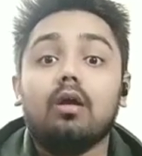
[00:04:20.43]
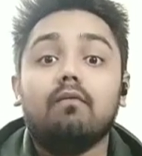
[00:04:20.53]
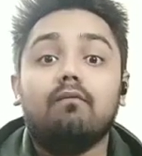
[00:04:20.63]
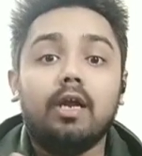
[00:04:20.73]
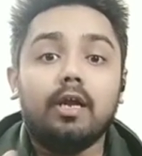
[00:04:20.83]

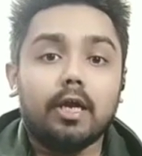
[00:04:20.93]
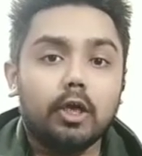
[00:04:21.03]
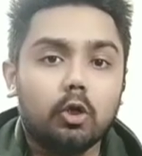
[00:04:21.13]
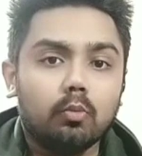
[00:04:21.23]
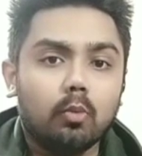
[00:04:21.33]

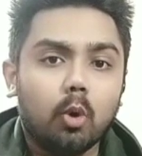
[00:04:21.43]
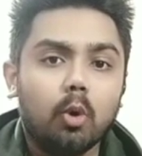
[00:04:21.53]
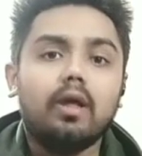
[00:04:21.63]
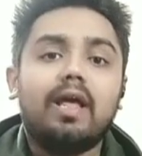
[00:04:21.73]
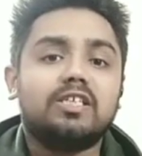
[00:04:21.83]
Win32
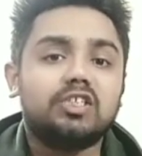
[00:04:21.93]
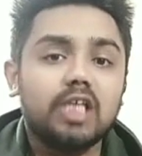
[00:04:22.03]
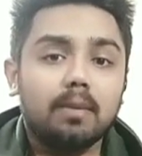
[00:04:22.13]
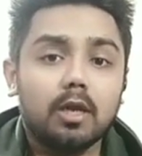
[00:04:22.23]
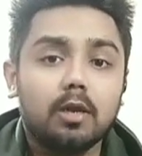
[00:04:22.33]
mode,
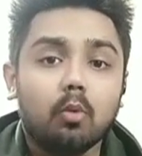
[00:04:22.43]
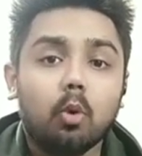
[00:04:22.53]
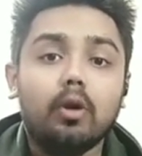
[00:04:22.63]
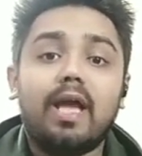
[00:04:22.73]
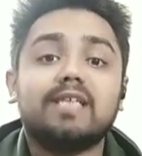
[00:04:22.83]
HTML
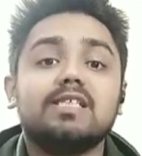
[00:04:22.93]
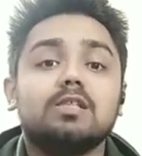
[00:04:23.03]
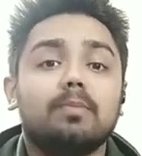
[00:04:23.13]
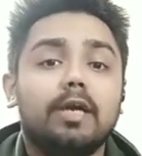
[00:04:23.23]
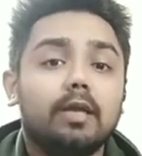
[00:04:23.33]
mode,
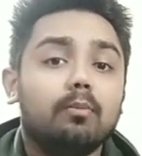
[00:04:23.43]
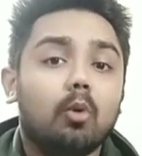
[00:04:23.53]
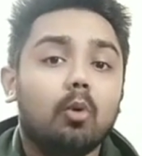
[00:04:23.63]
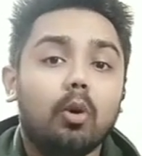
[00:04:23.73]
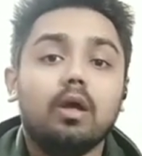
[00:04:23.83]
accessibility
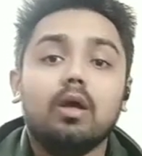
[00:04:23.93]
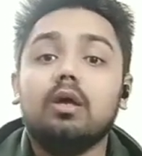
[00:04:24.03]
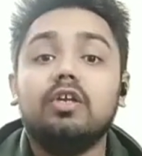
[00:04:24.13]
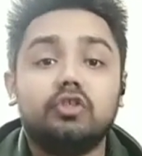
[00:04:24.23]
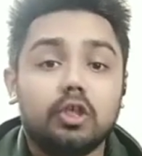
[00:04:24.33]
mode,
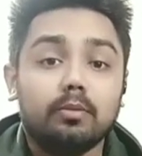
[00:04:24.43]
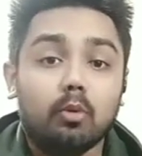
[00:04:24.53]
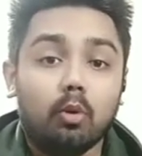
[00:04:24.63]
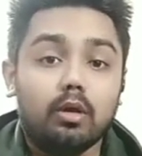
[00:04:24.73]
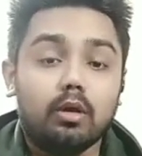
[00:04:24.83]
region
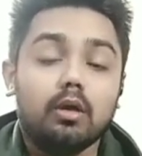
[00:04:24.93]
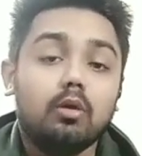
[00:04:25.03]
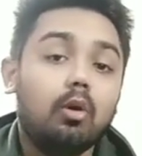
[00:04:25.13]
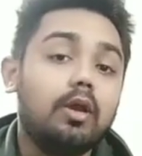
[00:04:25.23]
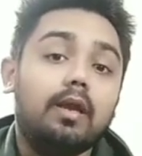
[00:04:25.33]
mode.
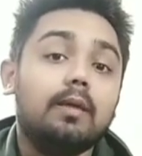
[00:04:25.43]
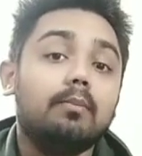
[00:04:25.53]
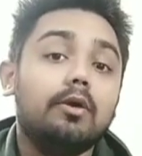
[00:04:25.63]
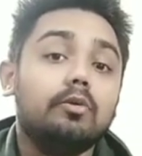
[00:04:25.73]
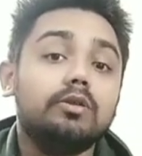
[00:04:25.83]
Okay,
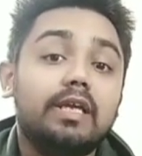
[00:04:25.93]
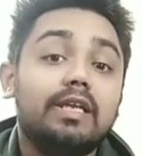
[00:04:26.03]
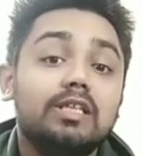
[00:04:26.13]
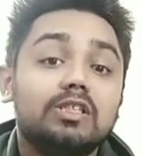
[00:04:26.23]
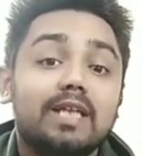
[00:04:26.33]
number two is
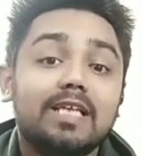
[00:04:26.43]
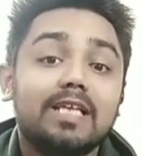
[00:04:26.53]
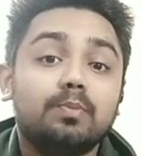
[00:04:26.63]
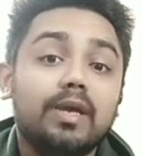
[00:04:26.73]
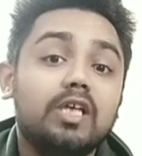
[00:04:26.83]

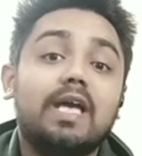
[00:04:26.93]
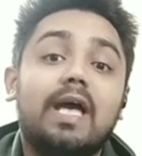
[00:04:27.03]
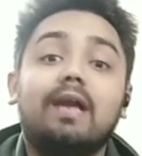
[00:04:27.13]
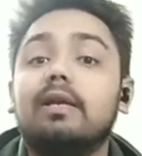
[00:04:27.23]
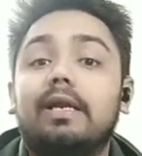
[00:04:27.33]
initialize page
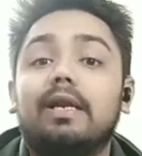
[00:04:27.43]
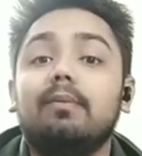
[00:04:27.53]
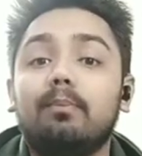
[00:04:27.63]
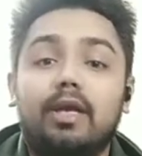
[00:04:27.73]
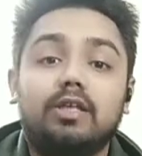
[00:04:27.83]
and
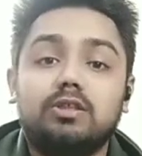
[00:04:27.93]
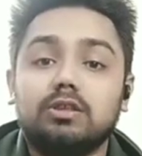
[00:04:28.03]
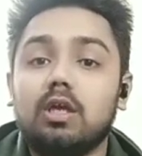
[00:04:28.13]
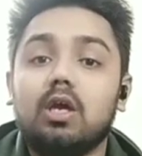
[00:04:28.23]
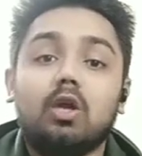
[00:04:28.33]
cleanup
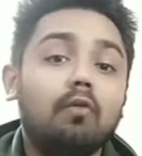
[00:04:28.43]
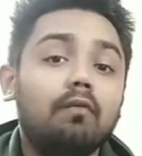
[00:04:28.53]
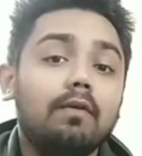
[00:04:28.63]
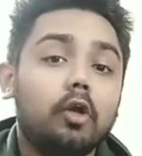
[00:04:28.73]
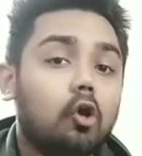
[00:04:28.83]
page. Now
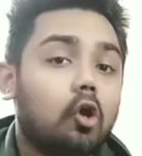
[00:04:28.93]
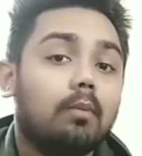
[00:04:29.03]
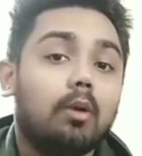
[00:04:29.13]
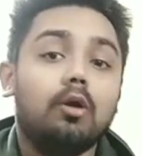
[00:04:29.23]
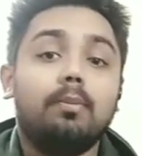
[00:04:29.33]
we will talk
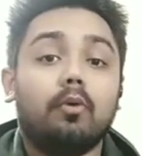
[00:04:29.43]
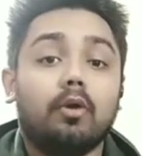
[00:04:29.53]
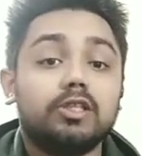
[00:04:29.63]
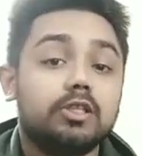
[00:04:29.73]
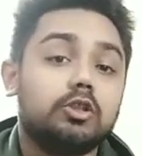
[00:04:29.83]
about
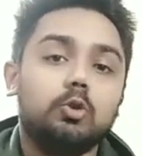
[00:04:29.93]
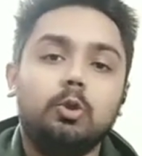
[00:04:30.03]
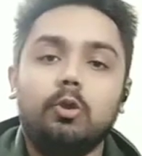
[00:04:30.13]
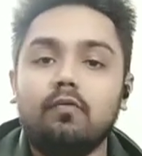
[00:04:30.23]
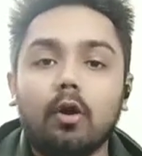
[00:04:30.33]
Process
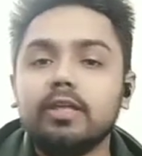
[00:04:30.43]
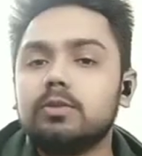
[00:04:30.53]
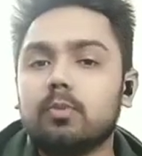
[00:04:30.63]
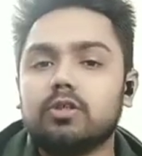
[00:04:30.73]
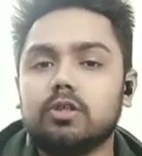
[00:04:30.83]
Studio. What is
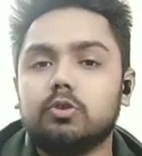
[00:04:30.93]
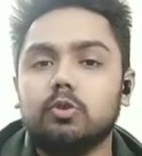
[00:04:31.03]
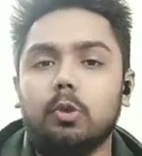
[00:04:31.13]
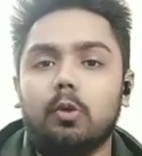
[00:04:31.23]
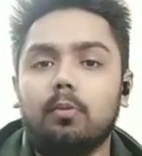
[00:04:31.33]
Process
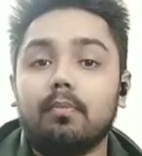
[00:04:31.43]
Studio?